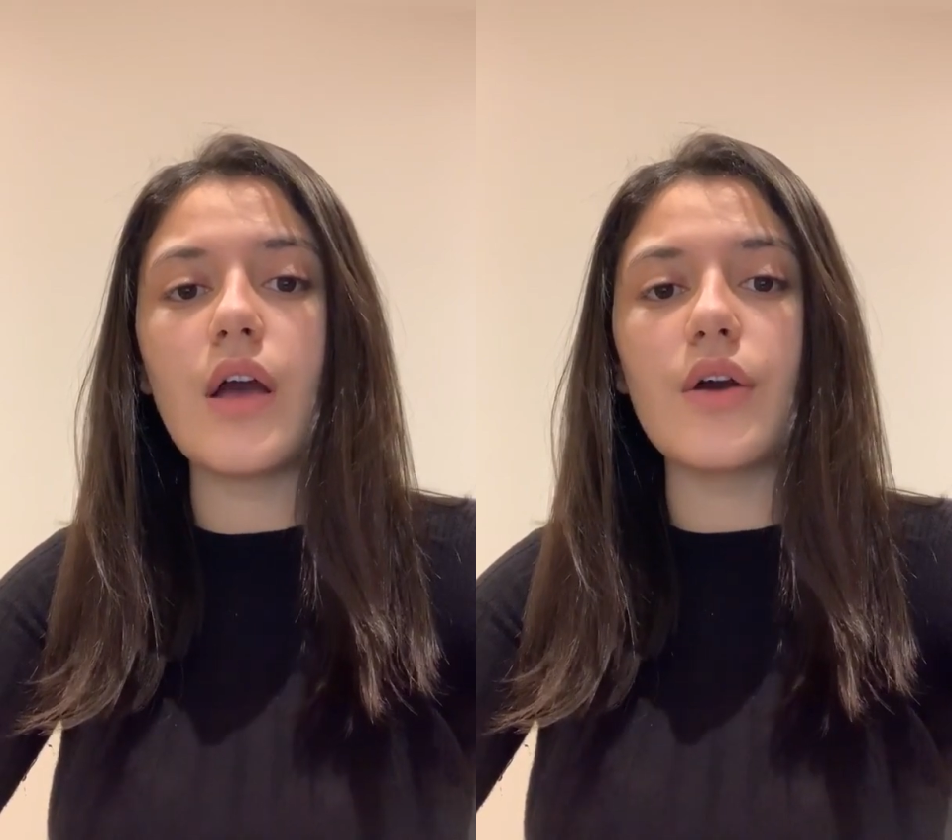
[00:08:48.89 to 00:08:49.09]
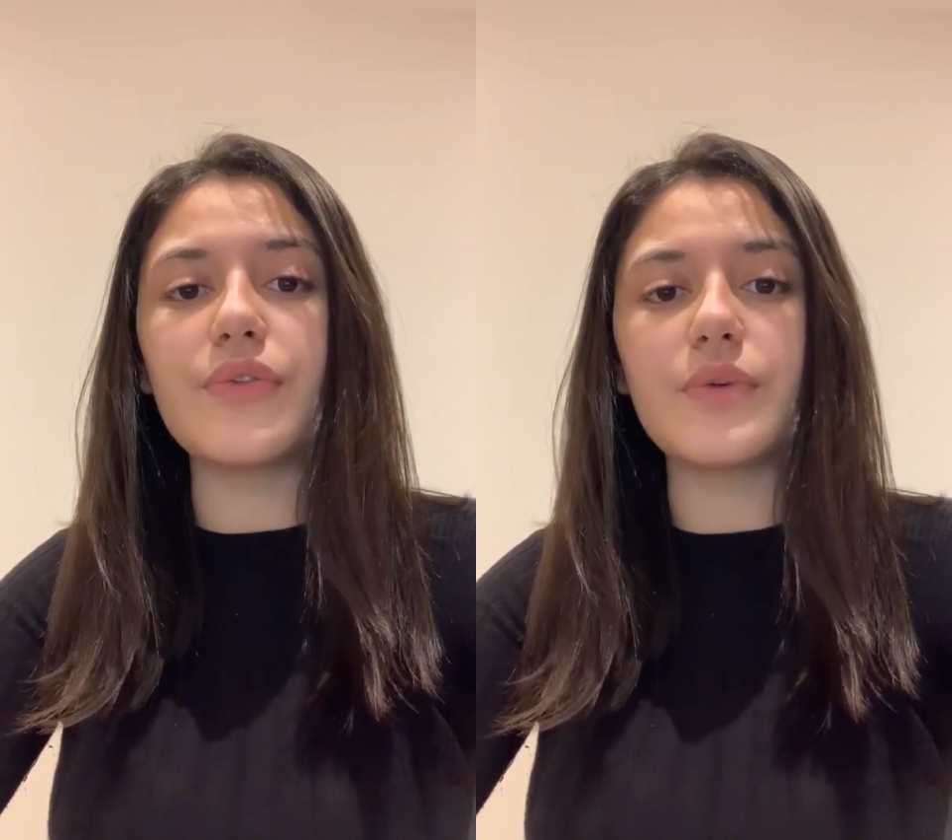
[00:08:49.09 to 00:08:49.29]

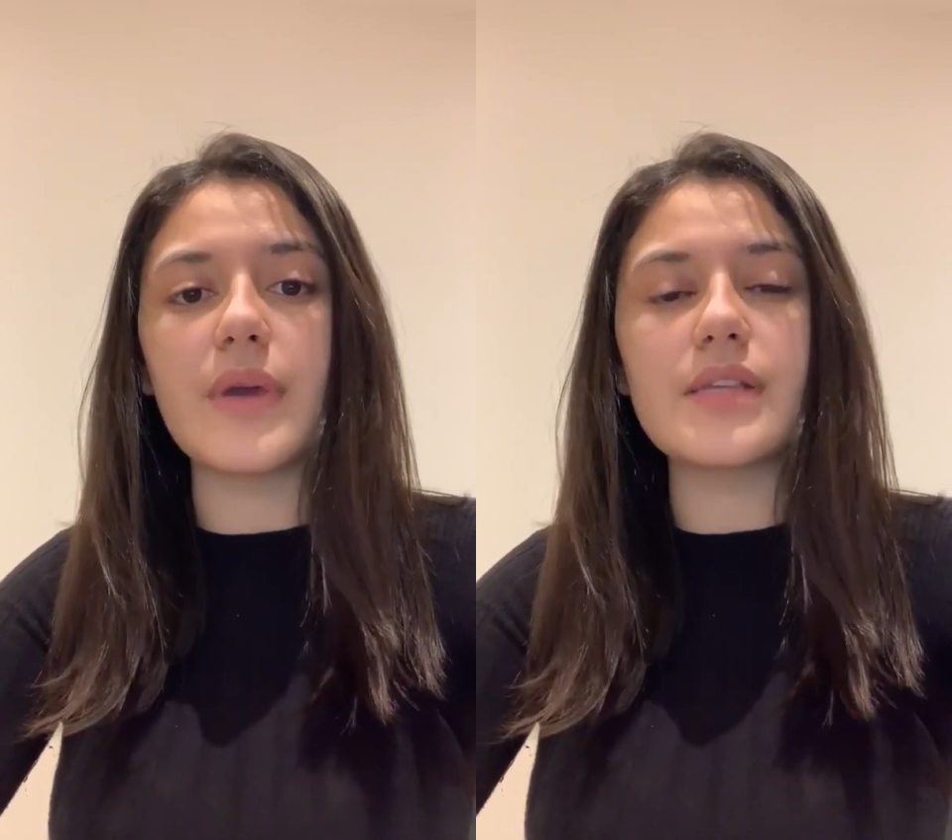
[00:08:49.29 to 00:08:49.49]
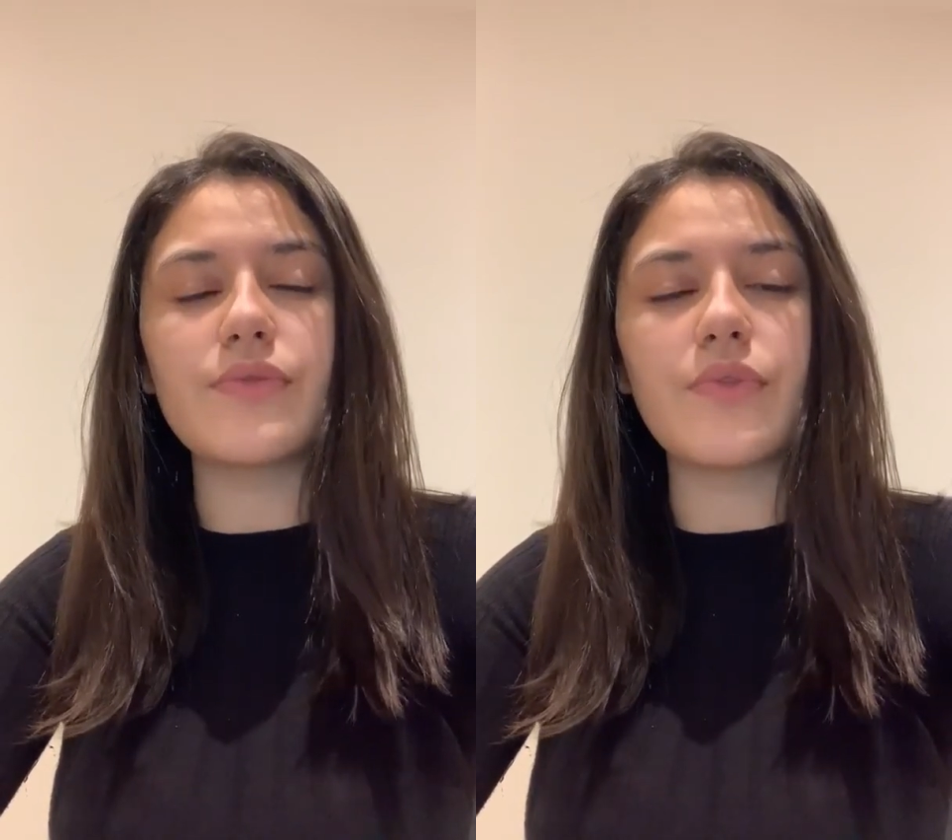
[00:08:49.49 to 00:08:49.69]
of
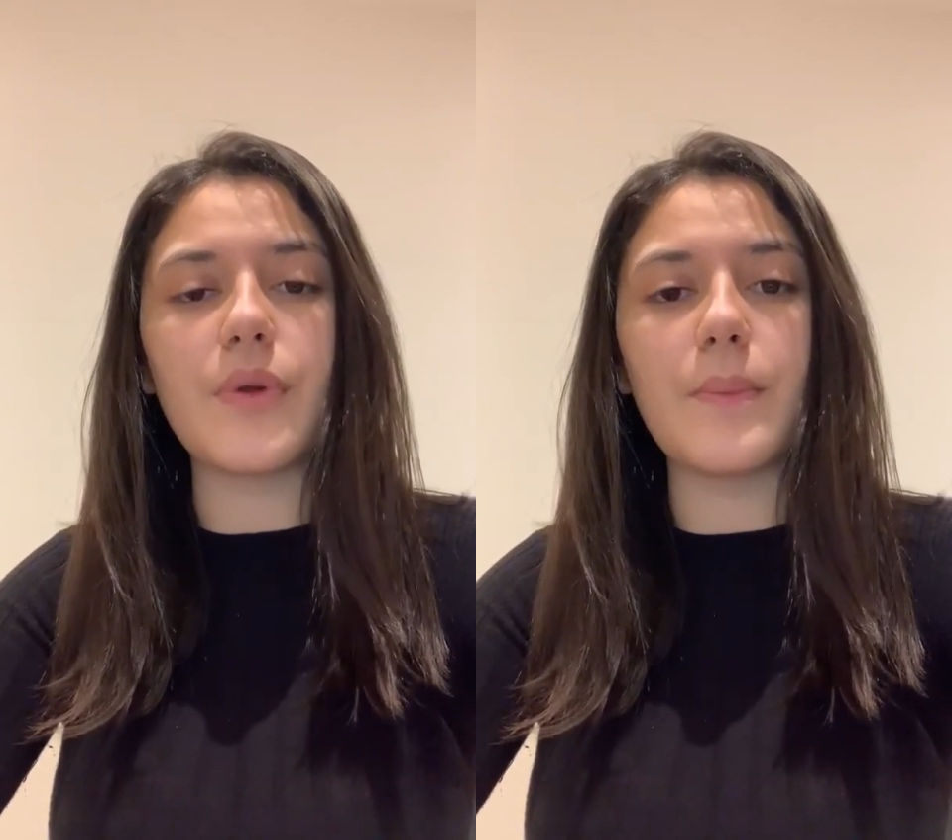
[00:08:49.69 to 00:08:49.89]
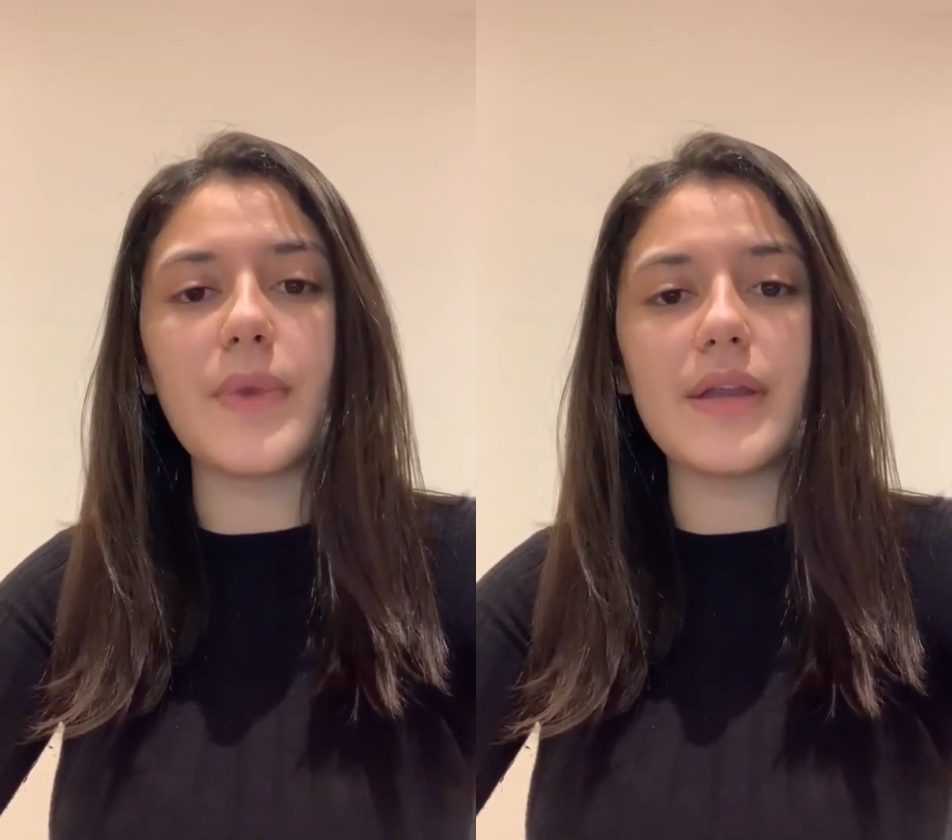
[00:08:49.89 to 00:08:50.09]
US
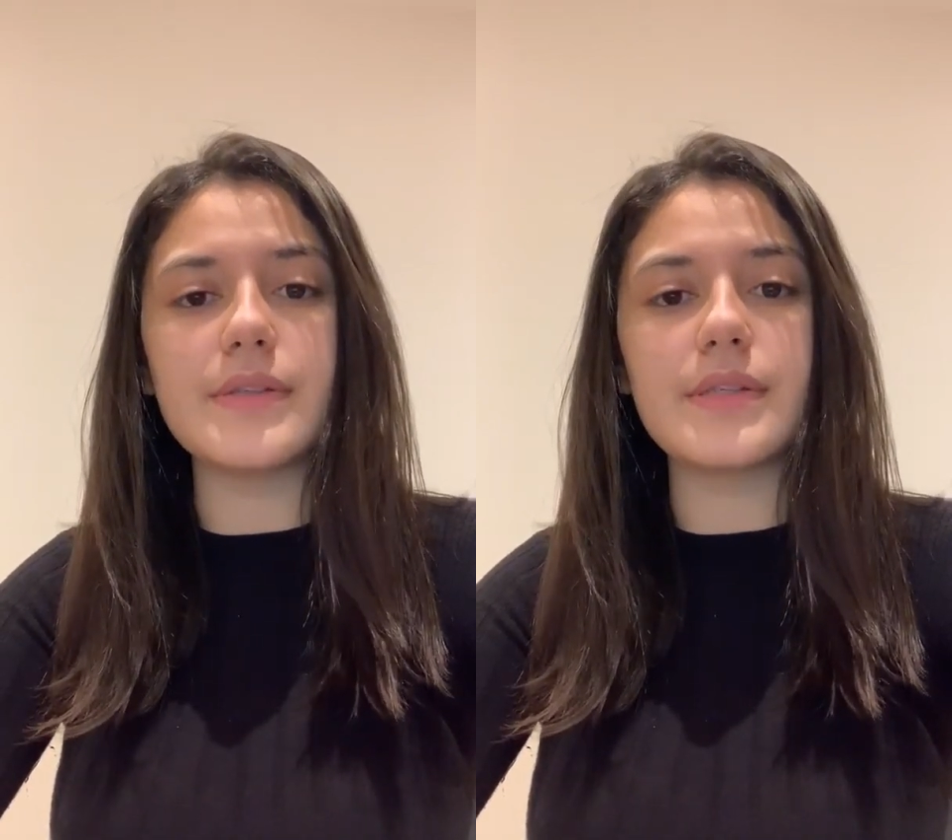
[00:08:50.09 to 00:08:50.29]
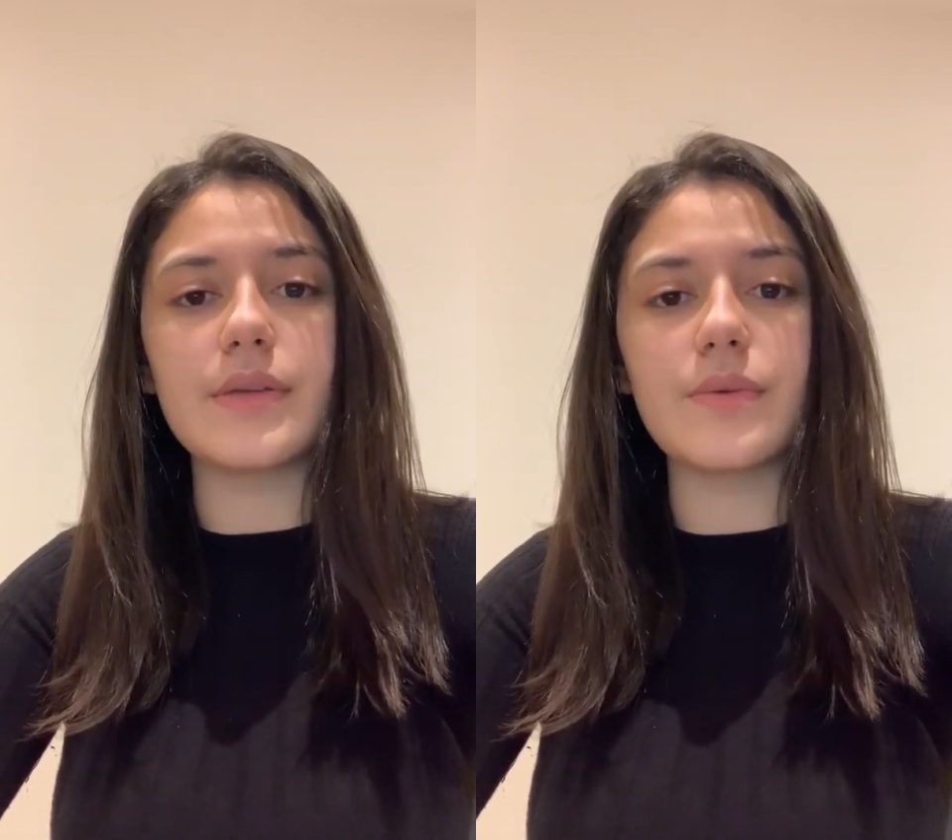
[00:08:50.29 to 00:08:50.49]
from
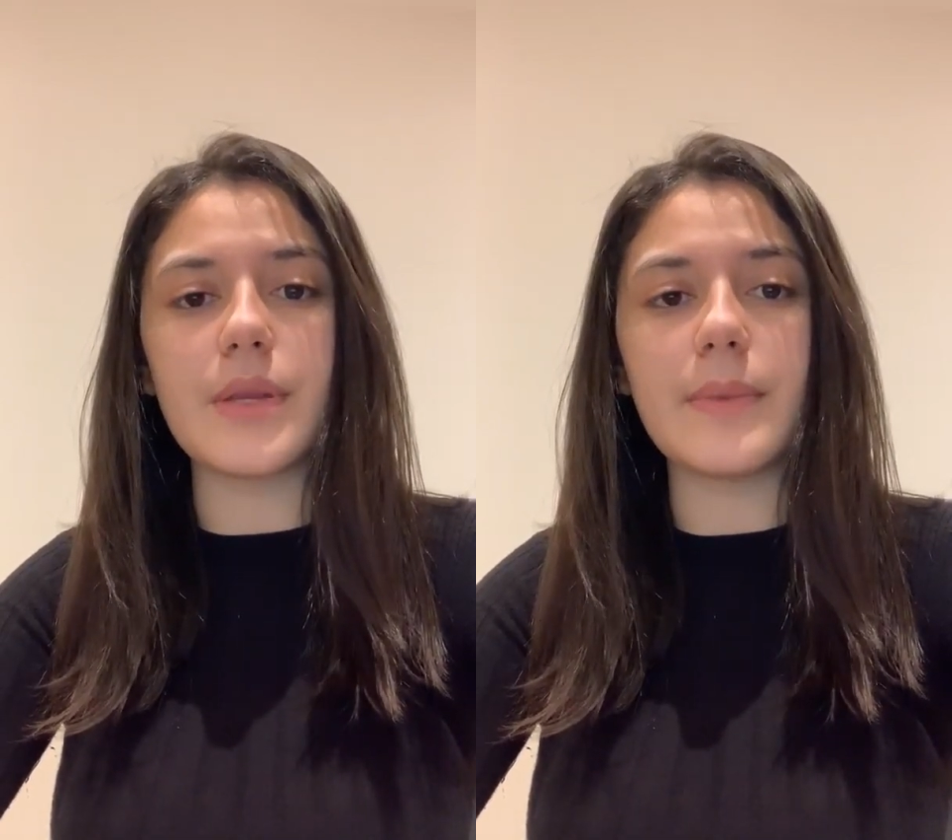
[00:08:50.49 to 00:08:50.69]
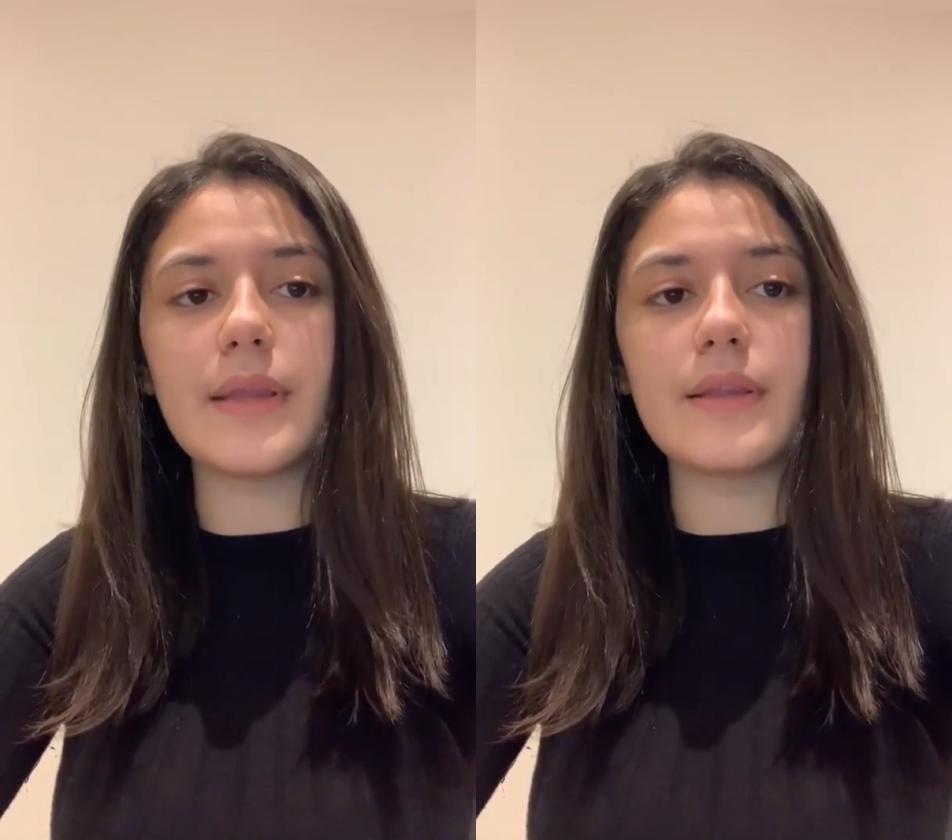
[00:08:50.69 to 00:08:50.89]
Paris
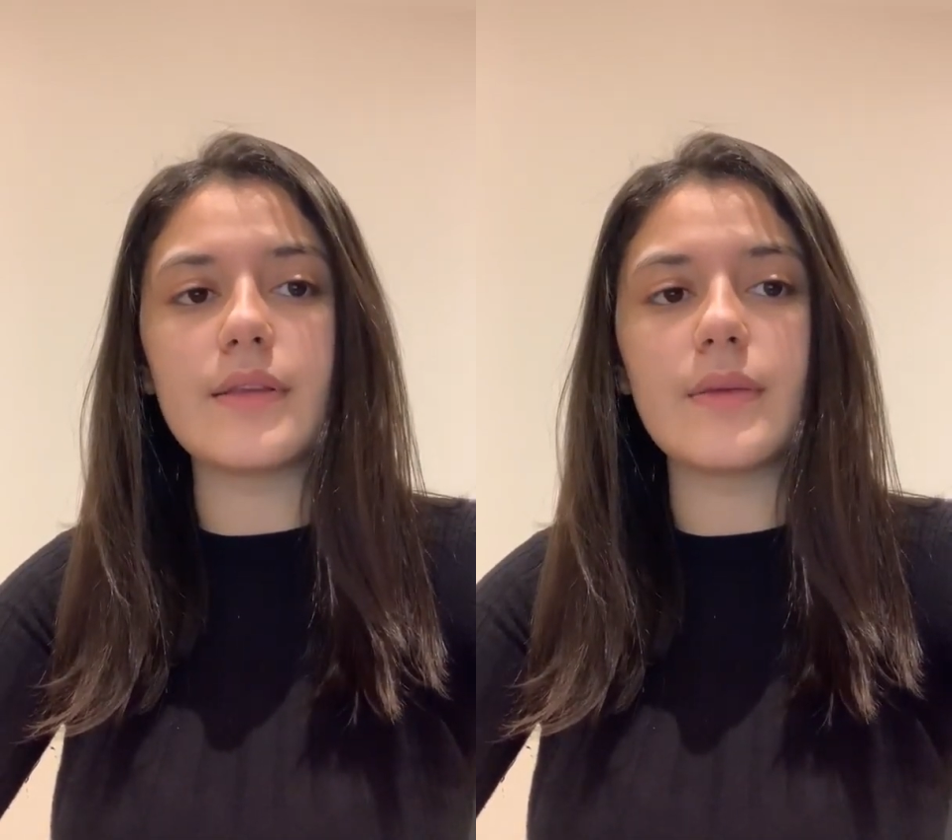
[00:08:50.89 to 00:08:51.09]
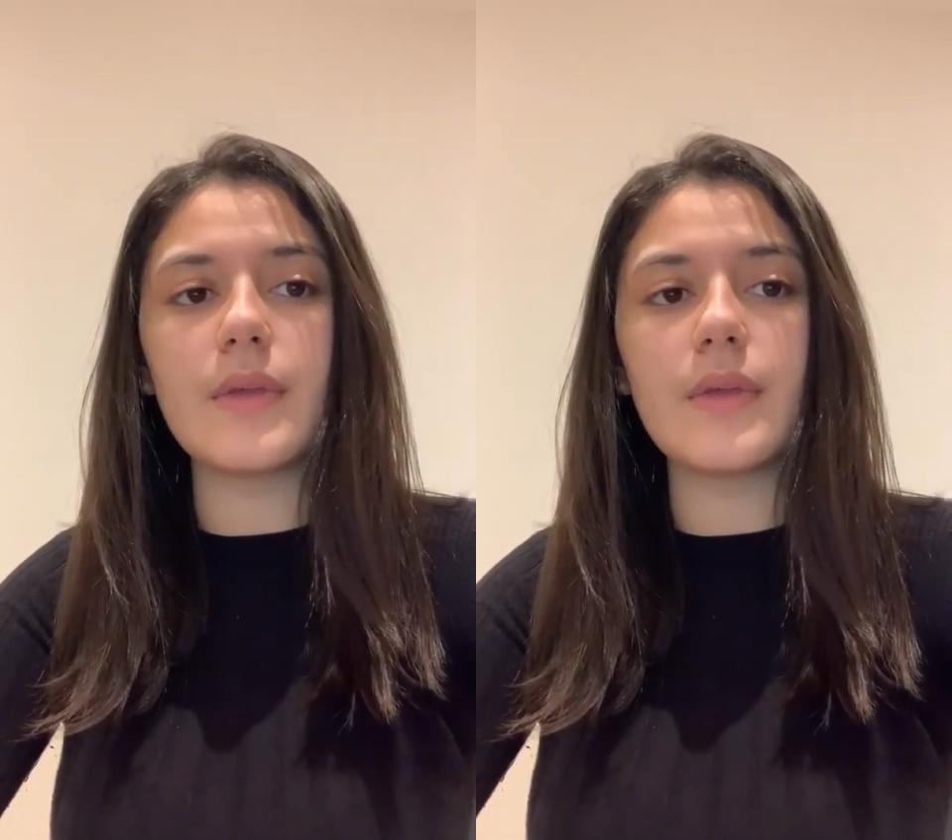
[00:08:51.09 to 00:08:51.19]
Agreement.